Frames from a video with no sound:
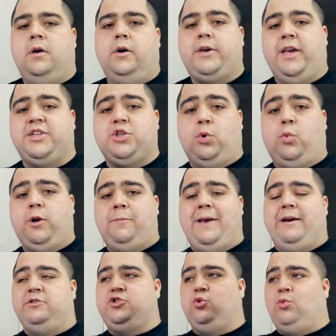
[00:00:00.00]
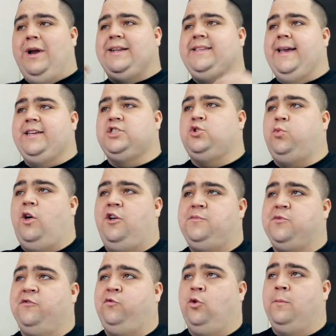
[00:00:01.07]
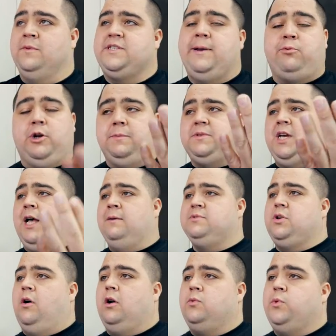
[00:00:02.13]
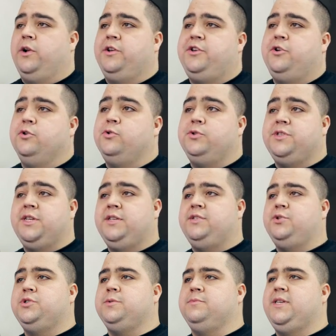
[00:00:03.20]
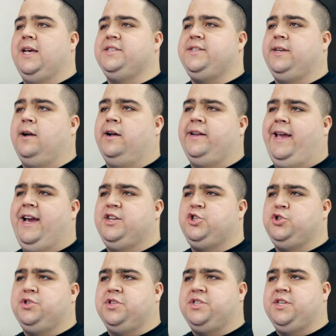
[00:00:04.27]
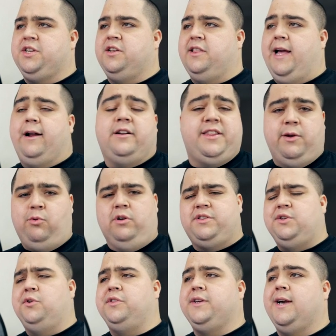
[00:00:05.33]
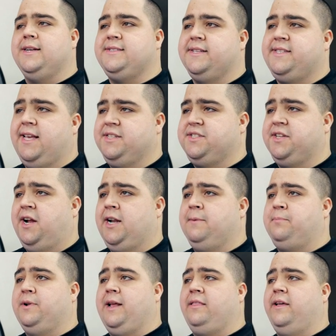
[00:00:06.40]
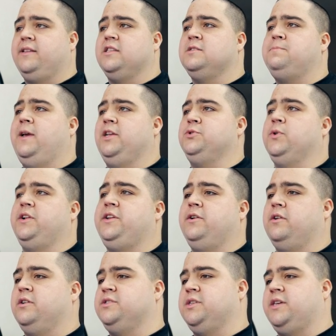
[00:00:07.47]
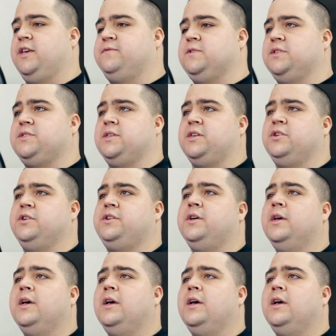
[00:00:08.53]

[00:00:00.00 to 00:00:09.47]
Okay, so what about DirectX12 Performance? I brought up Tom's Hardware here, who did do some testing on Ashes of the Singularity. They weren't the only guys that tested on it, but I like this page right here because it gives us a good